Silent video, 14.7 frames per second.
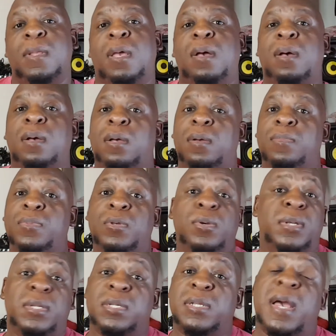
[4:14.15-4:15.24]
um,
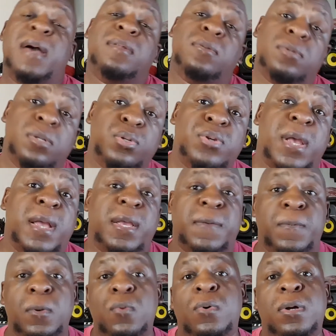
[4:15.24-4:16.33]
you'll get to download the track.
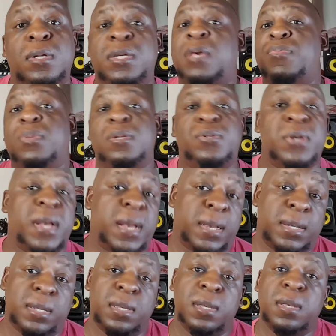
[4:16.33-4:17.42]
If you want to keep the
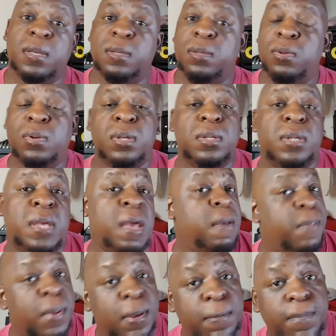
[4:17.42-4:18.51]
track, you can
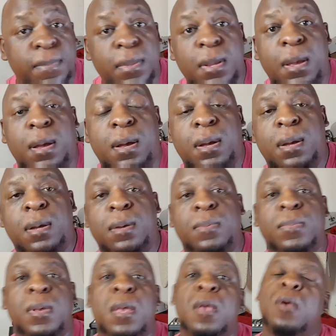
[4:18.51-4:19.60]
keep it.
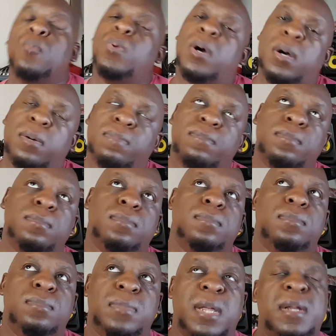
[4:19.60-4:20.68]
Um, well,
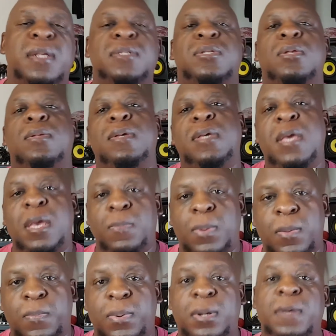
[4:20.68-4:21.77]
not necessarily keep
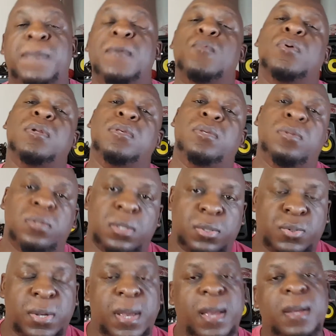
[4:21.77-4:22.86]
it, but if you want to use the
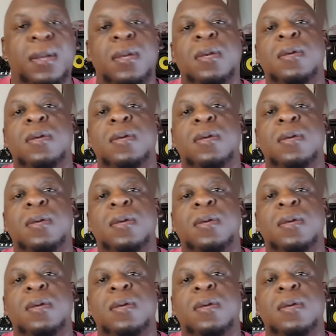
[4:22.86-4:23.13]
track,